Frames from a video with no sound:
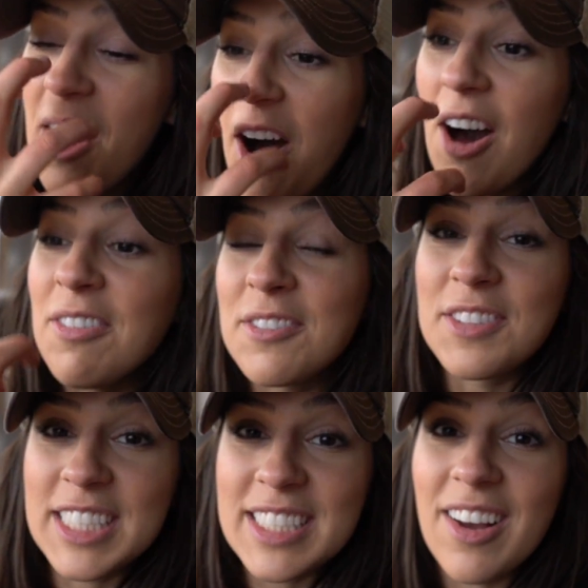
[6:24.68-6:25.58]
off
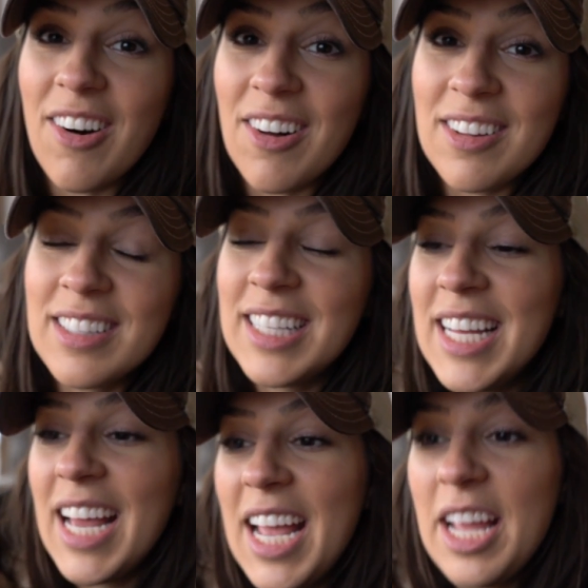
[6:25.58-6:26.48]
of the skull,
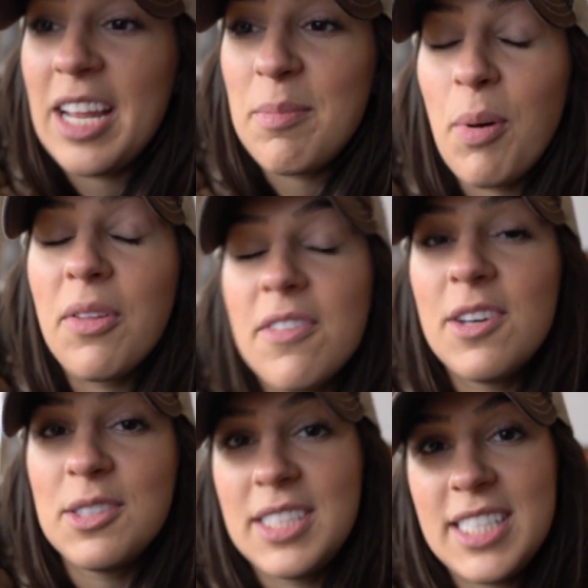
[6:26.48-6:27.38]
and both of
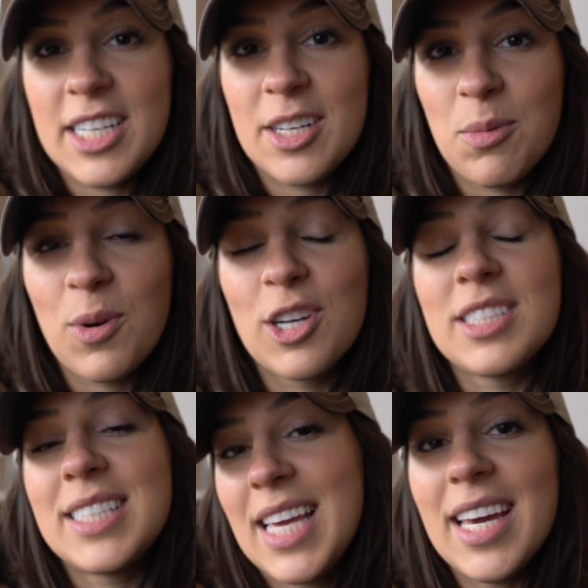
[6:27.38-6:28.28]
those deer were
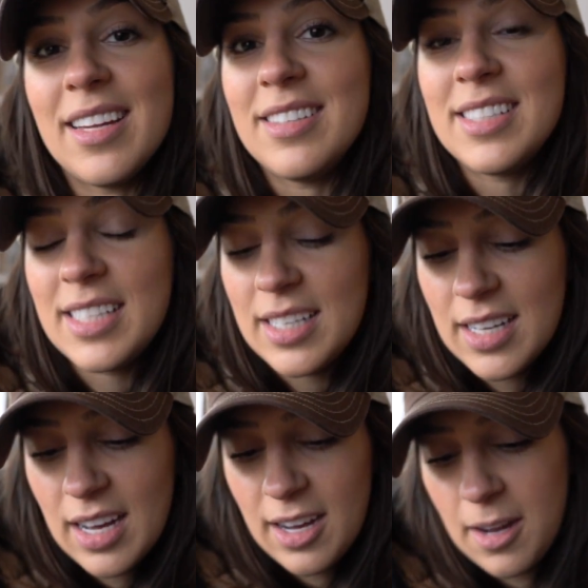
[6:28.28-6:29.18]
skinned.
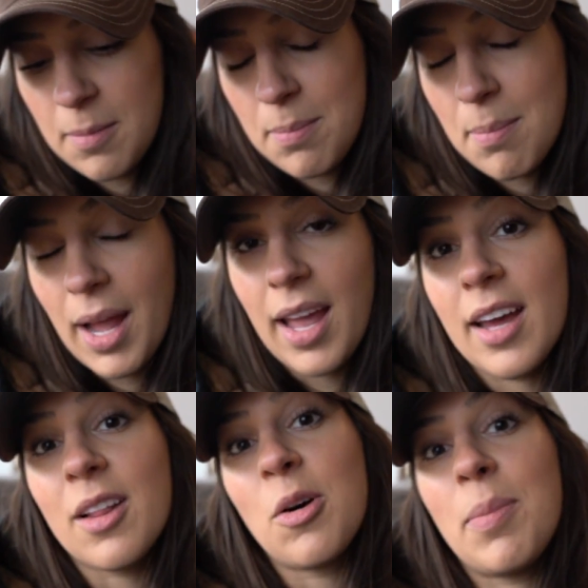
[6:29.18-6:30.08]
My
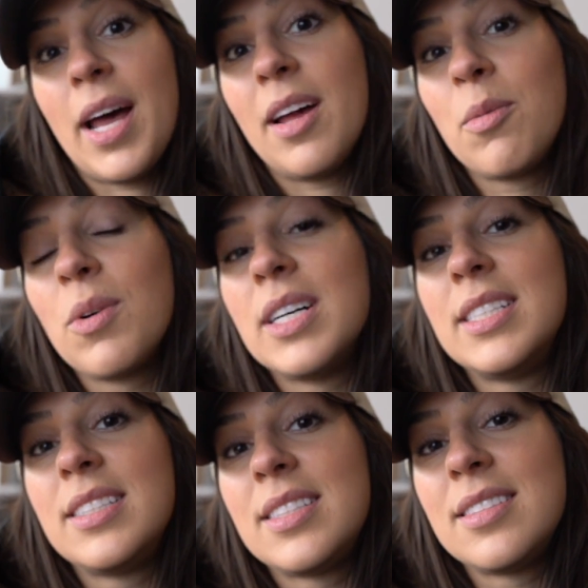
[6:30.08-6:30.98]
antelope head
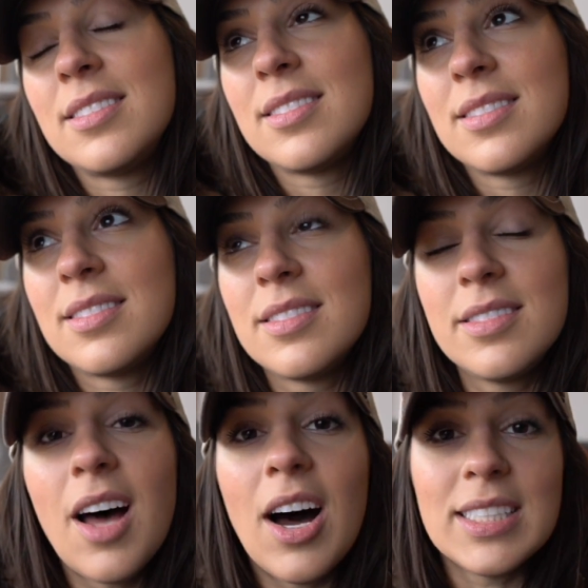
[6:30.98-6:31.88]
was
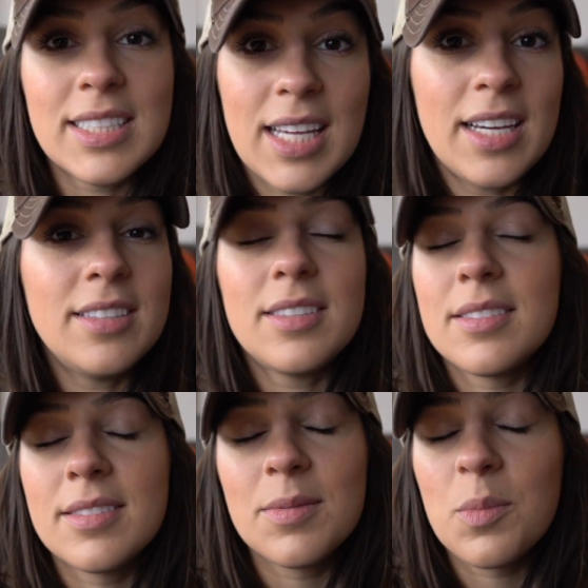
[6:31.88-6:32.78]
not skinned
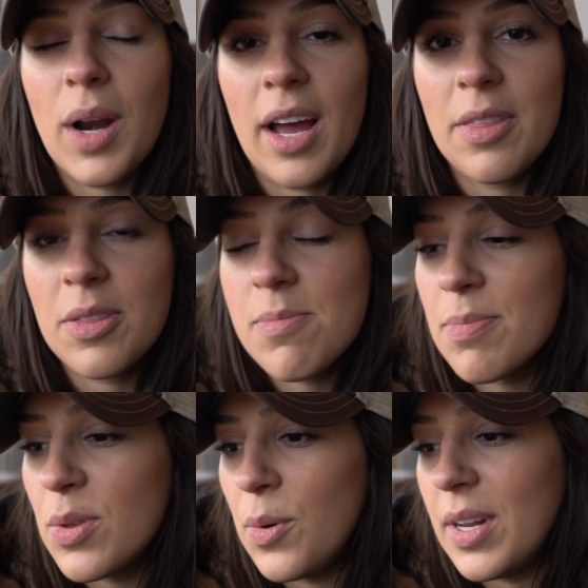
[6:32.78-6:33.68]
when I
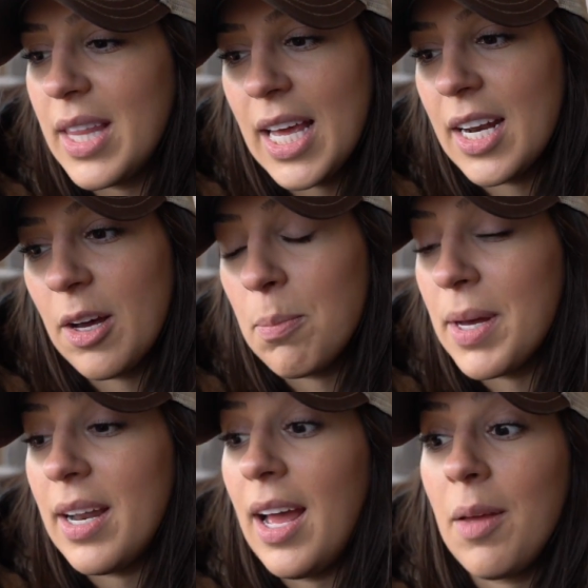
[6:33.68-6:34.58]
threw it in the anthill,
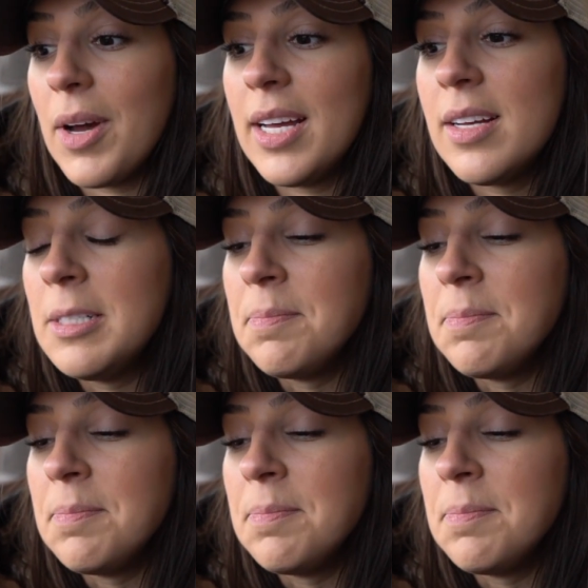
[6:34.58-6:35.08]
but anyway,